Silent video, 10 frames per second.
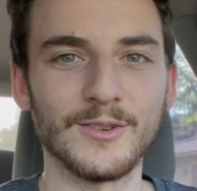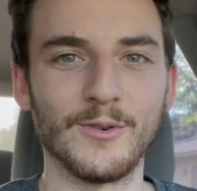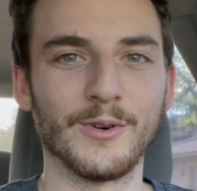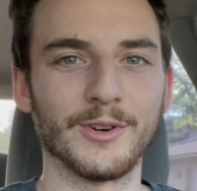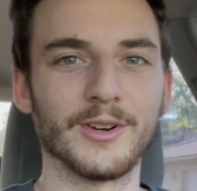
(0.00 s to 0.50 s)

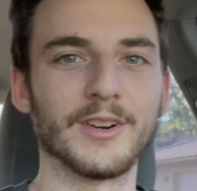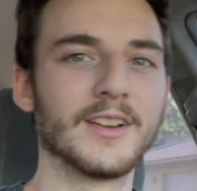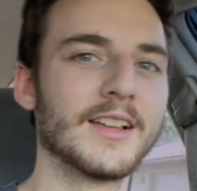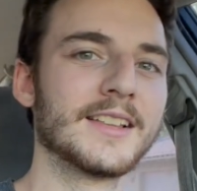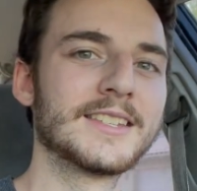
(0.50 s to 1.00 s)
order.
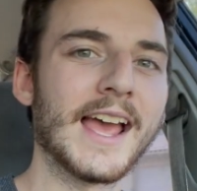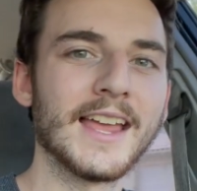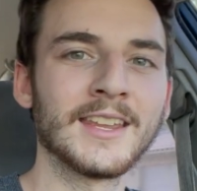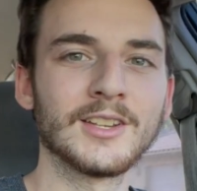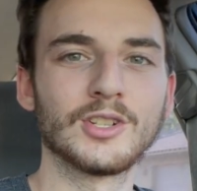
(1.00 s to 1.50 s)

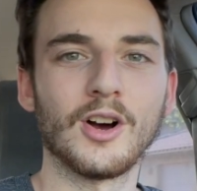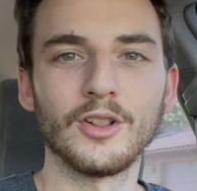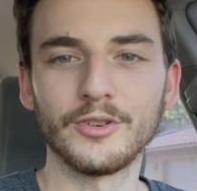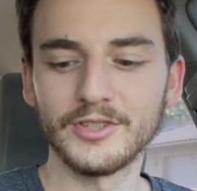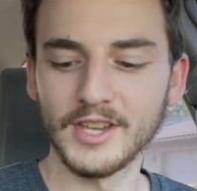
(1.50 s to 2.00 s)

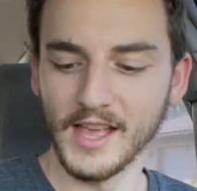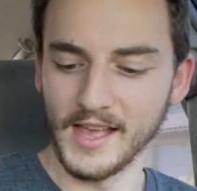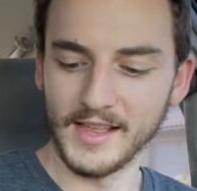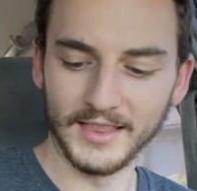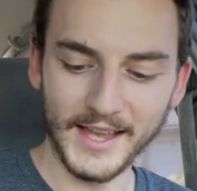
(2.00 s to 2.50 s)

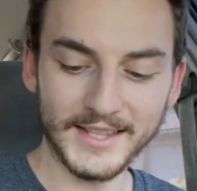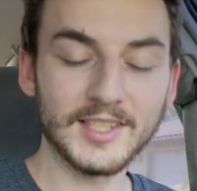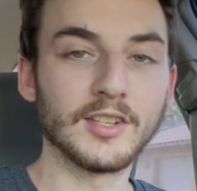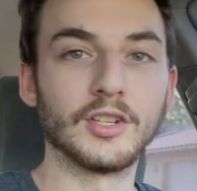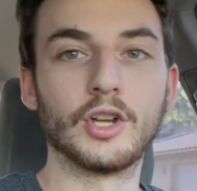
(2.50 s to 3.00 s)
$10.
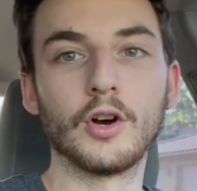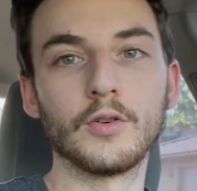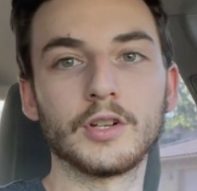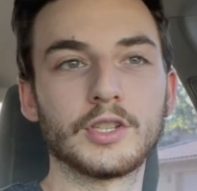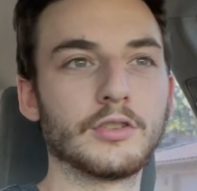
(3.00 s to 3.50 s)
Let's
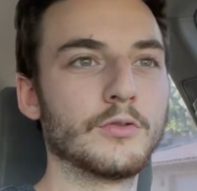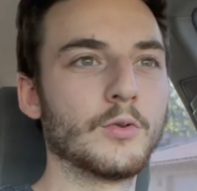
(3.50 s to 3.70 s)
go to